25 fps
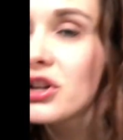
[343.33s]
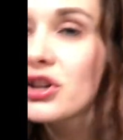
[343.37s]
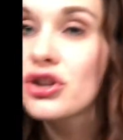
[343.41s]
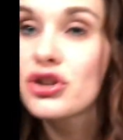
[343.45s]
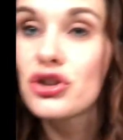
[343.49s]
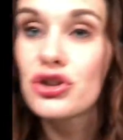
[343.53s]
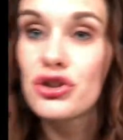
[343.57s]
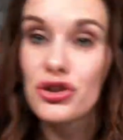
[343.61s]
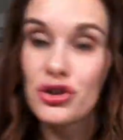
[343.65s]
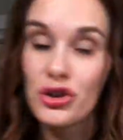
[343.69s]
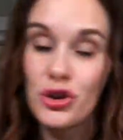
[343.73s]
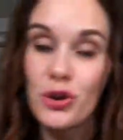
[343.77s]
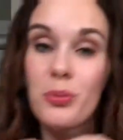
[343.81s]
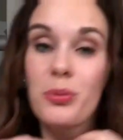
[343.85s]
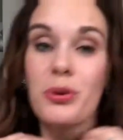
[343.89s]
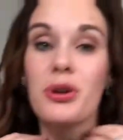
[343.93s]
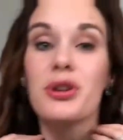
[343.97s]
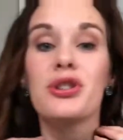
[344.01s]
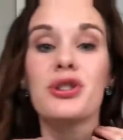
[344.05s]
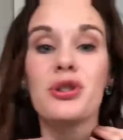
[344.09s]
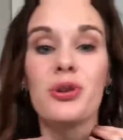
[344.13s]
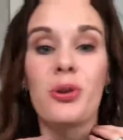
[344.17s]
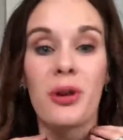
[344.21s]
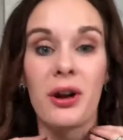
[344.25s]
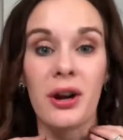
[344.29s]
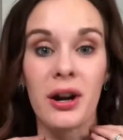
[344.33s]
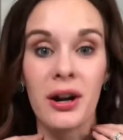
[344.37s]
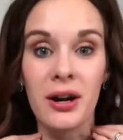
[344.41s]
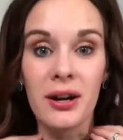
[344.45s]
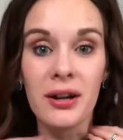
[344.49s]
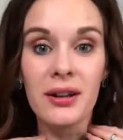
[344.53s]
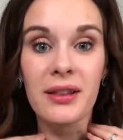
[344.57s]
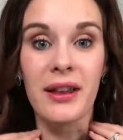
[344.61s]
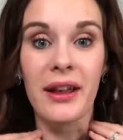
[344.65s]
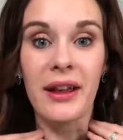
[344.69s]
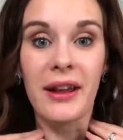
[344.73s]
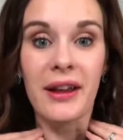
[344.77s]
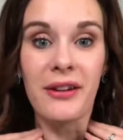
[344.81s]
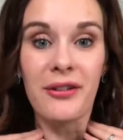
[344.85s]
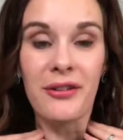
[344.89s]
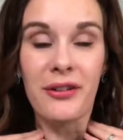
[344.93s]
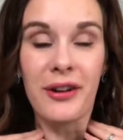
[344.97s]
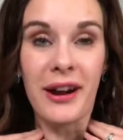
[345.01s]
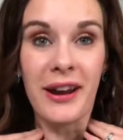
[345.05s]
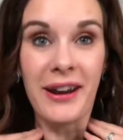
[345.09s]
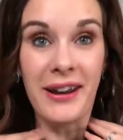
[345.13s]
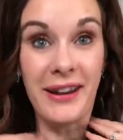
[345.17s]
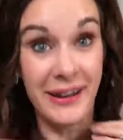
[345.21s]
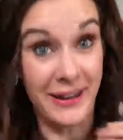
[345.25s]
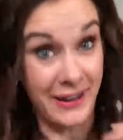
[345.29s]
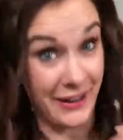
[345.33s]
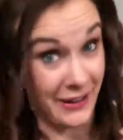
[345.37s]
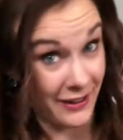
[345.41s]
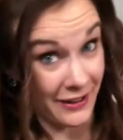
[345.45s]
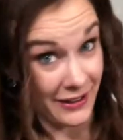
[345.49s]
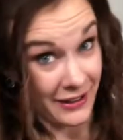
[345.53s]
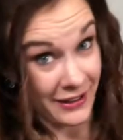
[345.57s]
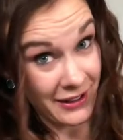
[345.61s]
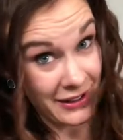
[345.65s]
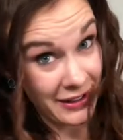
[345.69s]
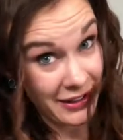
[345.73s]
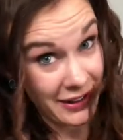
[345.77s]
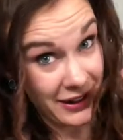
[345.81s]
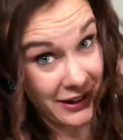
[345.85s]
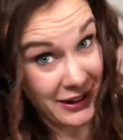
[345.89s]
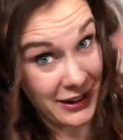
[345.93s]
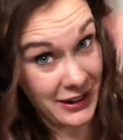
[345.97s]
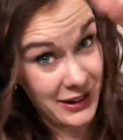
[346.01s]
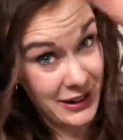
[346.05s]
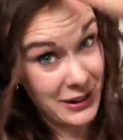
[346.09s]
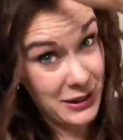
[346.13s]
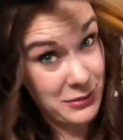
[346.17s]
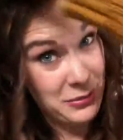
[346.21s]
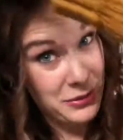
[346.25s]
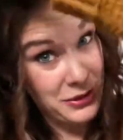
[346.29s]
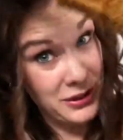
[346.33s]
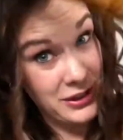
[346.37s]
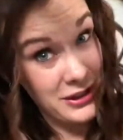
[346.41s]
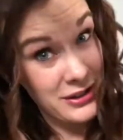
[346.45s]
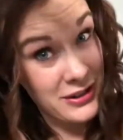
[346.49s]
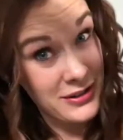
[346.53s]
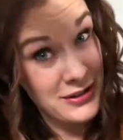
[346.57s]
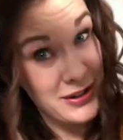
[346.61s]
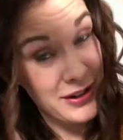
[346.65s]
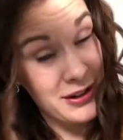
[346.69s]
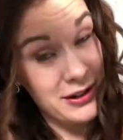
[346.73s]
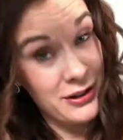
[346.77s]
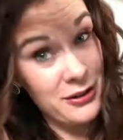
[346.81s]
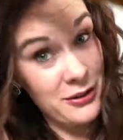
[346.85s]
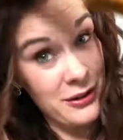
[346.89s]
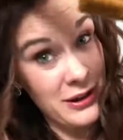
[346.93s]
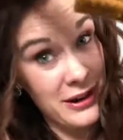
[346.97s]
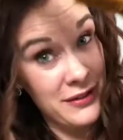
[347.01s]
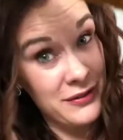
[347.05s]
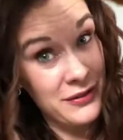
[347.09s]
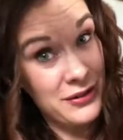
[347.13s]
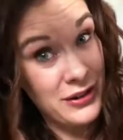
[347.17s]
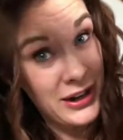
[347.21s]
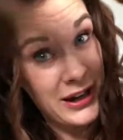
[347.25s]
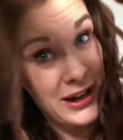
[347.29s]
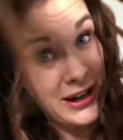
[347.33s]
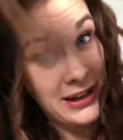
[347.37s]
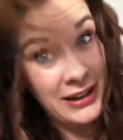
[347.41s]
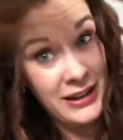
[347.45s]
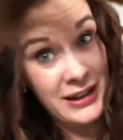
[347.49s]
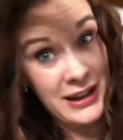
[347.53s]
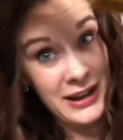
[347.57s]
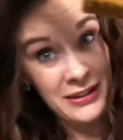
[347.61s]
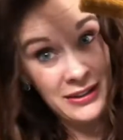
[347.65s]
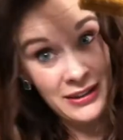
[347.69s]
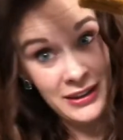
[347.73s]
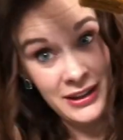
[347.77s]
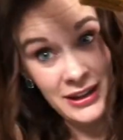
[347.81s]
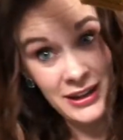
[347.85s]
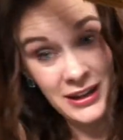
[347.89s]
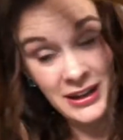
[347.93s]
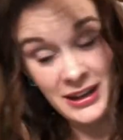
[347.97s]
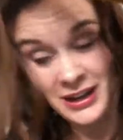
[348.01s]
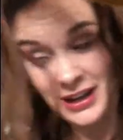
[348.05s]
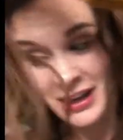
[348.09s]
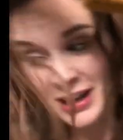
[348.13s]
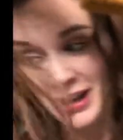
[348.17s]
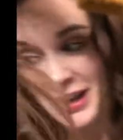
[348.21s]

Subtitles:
super short, like right here a couple of years ago after I had Kenley.